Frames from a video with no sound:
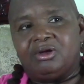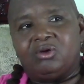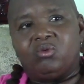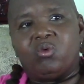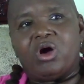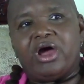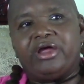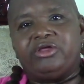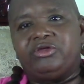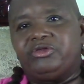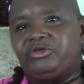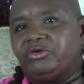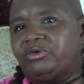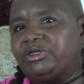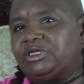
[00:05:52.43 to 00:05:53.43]
Why are you
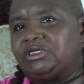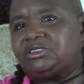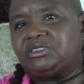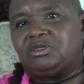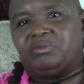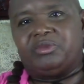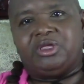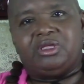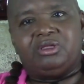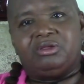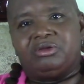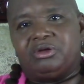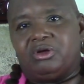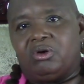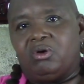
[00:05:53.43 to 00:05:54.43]
doing this to me? You
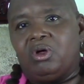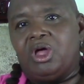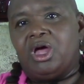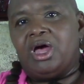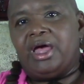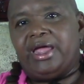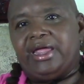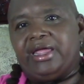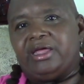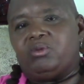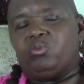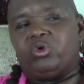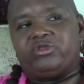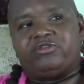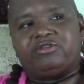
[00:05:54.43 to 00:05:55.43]
know? And
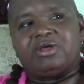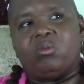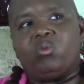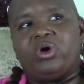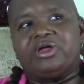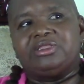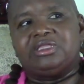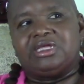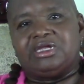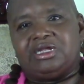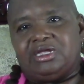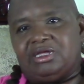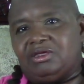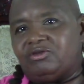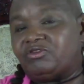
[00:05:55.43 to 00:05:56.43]
with someone that
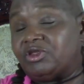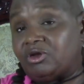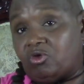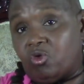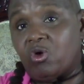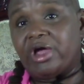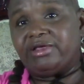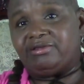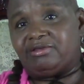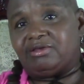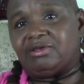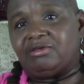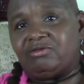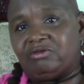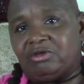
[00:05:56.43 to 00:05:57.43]
is in
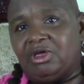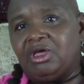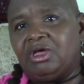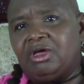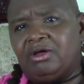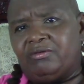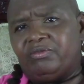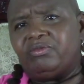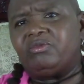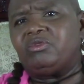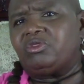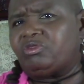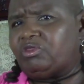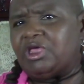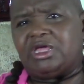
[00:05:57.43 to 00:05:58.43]
crisis,
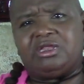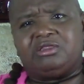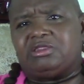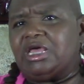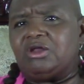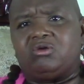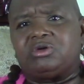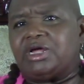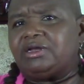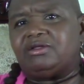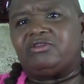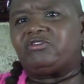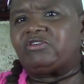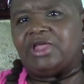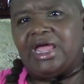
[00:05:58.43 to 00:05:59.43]
they don't
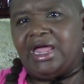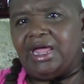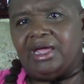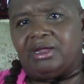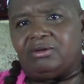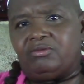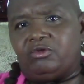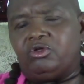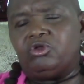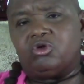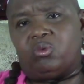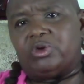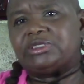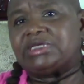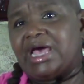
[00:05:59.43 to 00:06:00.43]
understand, you know,
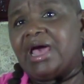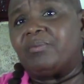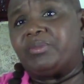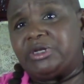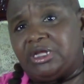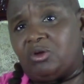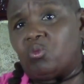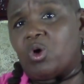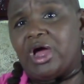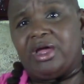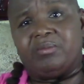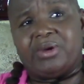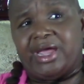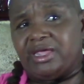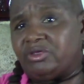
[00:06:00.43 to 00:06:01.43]
what's happening. Why
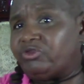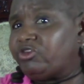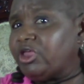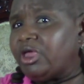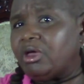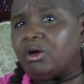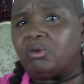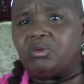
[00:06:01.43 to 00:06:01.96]
am I in jail?